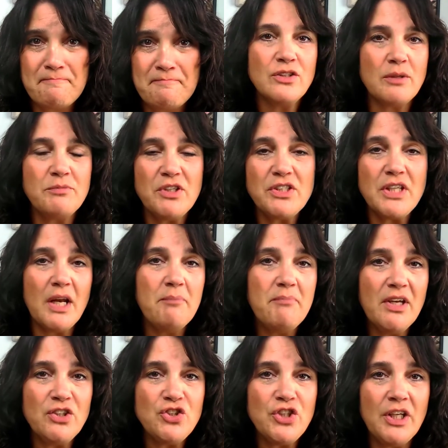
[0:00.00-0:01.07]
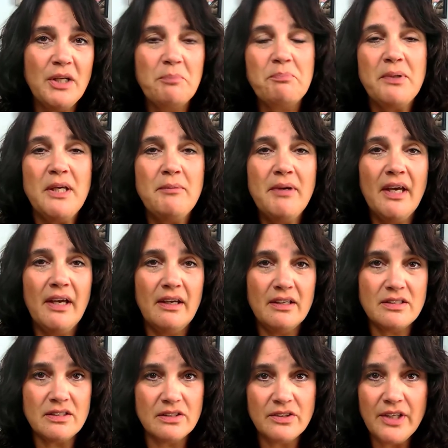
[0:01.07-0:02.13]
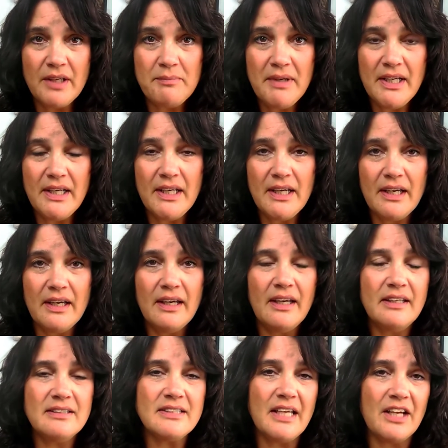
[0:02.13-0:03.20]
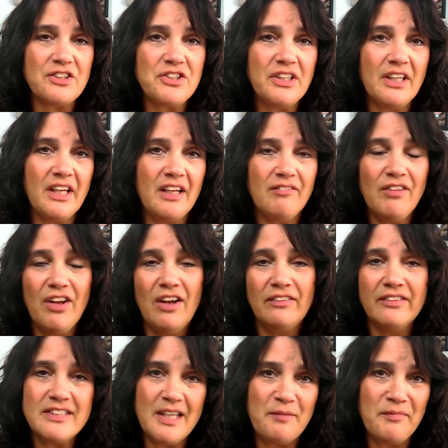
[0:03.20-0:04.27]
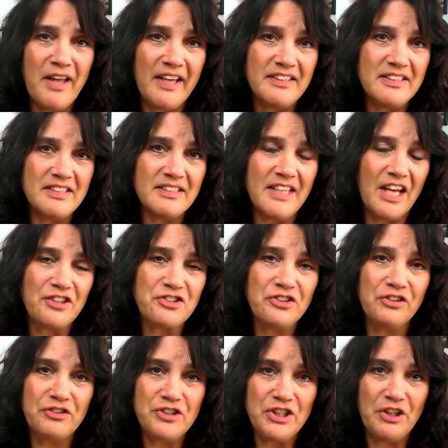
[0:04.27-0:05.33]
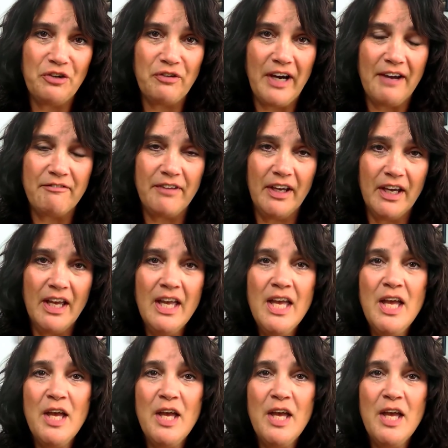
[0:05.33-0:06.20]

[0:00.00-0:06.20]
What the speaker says: So I'm just going to mention PBIS Learning Media. It's actually kind of along the same lines as National Geographic,